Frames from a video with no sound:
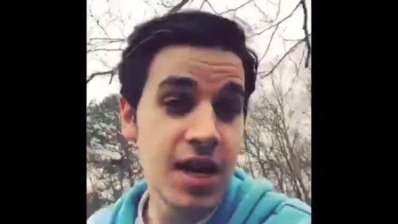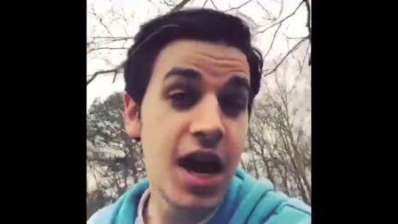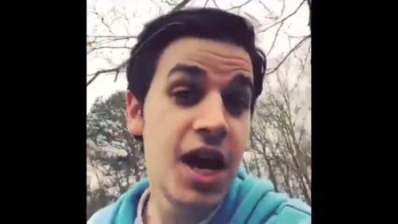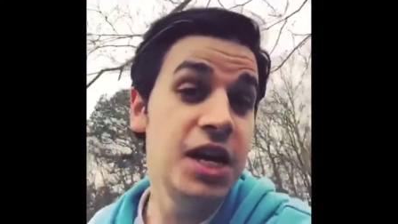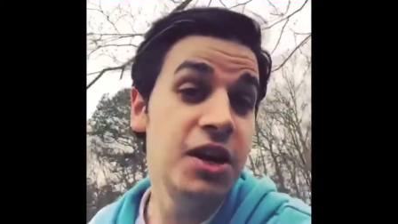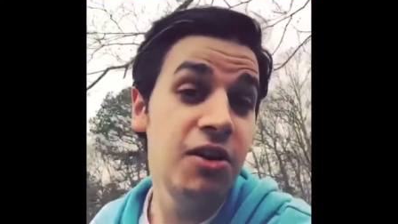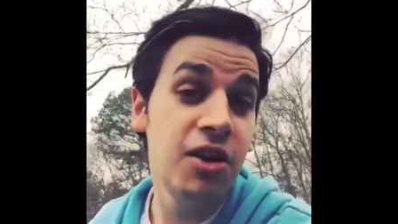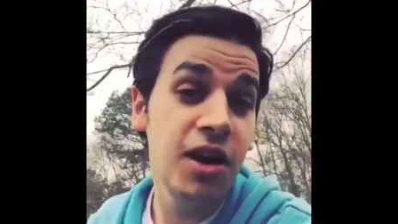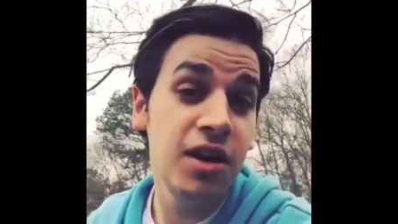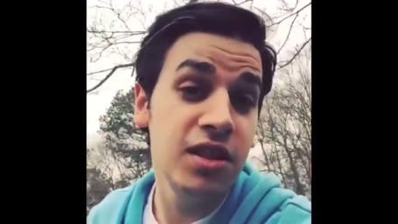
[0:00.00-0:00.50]

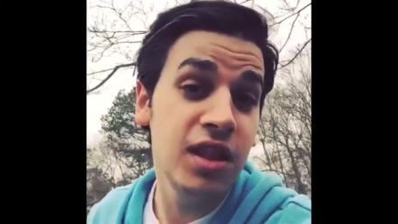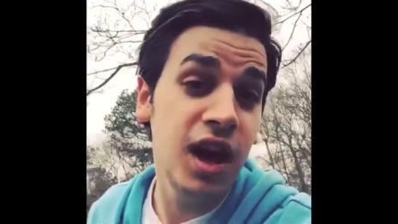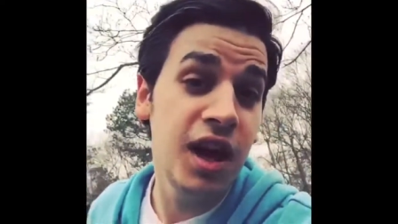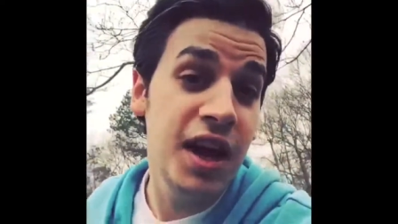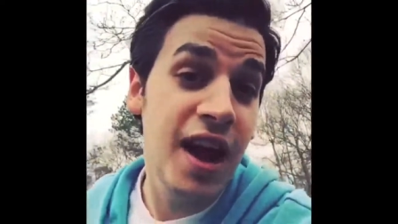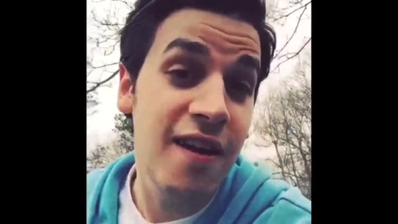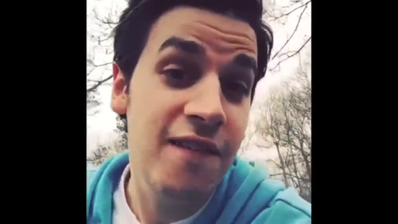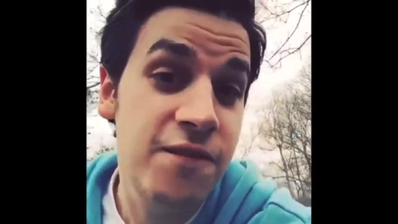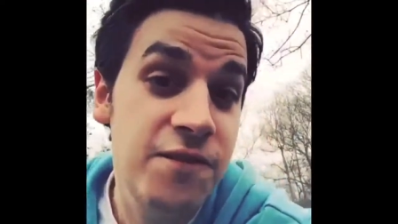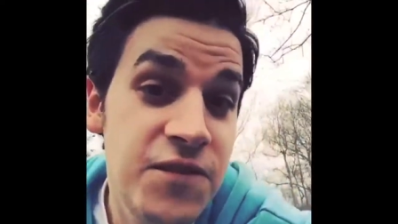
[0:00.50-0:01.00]
And you're all
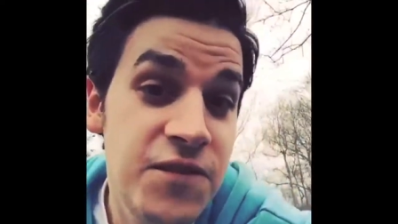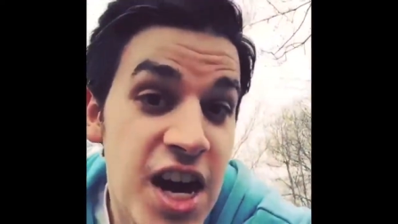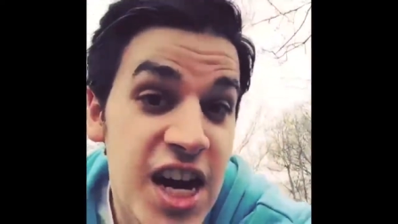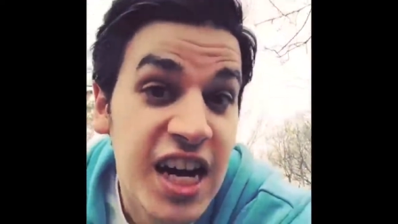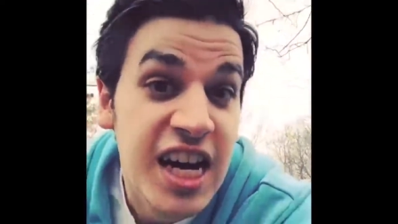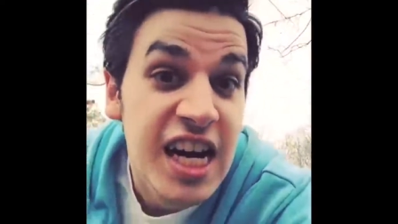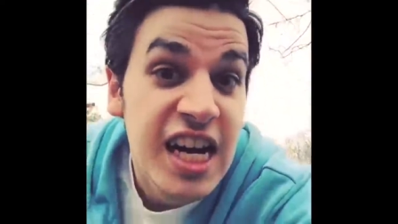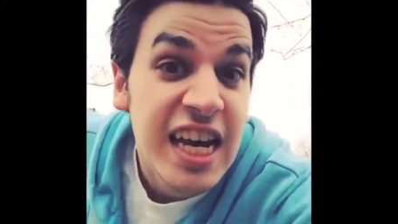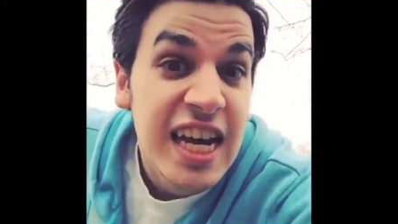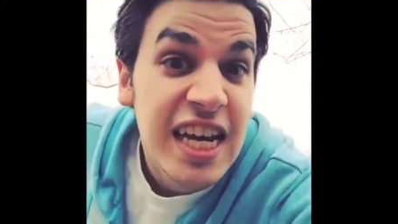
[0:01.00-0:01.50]
done. How
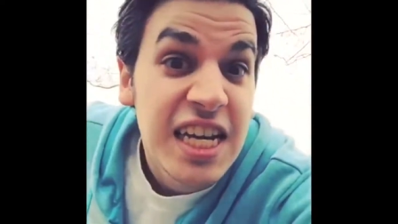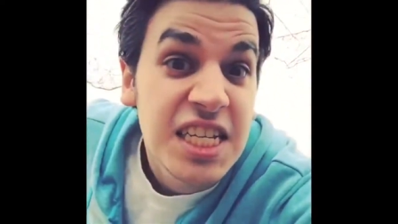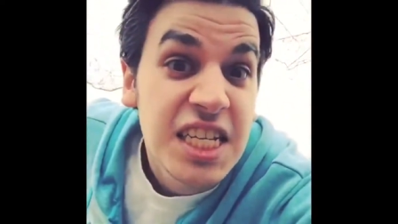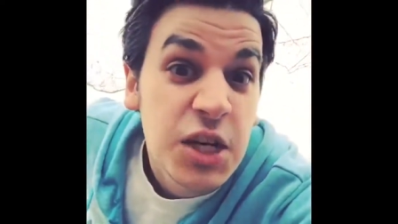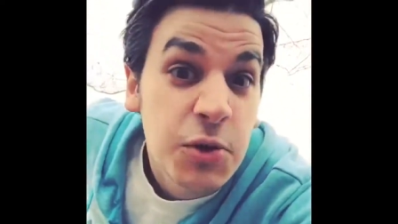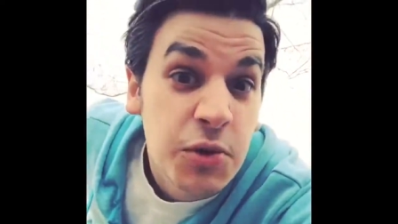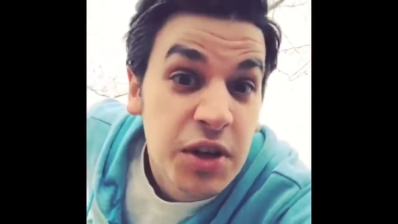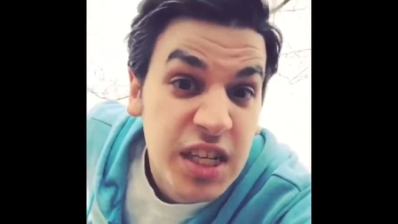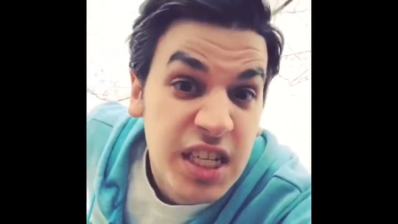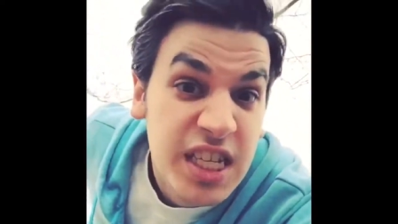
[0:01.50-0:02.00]
fucking
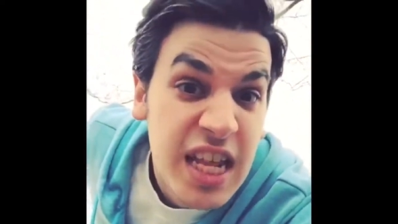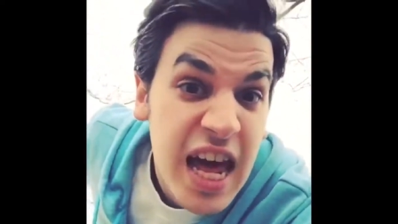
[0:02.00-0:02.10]
easy was